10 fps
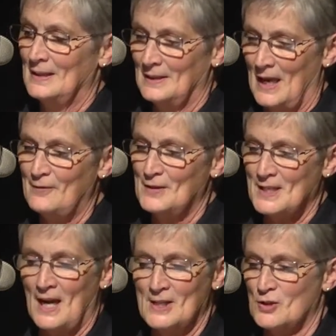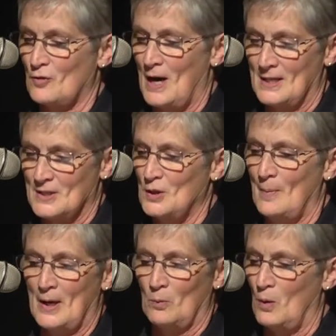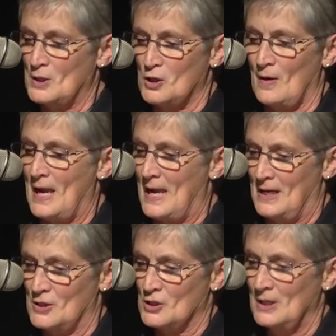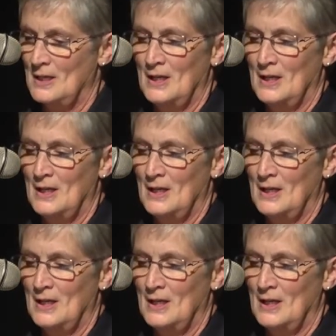Life is high stress, no matter what your age.